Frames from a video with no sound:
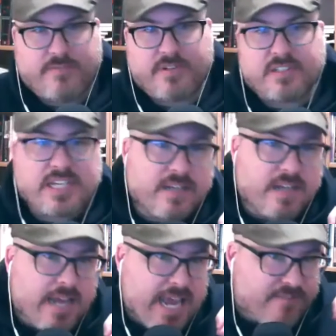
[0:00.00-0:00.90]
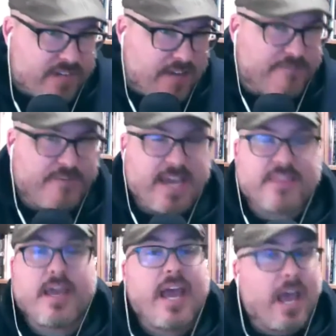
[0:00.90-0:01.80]
and have enough
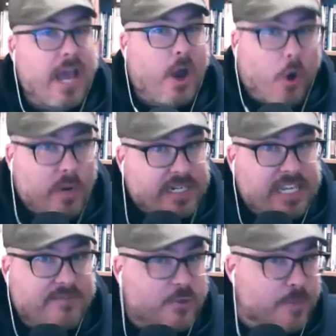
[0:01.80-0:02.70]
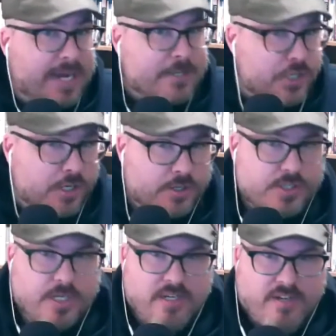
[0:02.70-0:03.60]
faith, and give to my
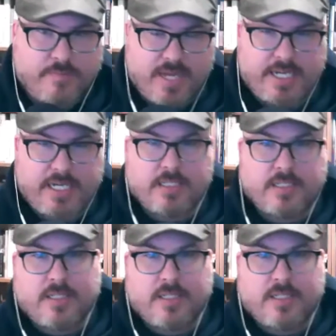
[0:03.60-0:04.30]
church enough money,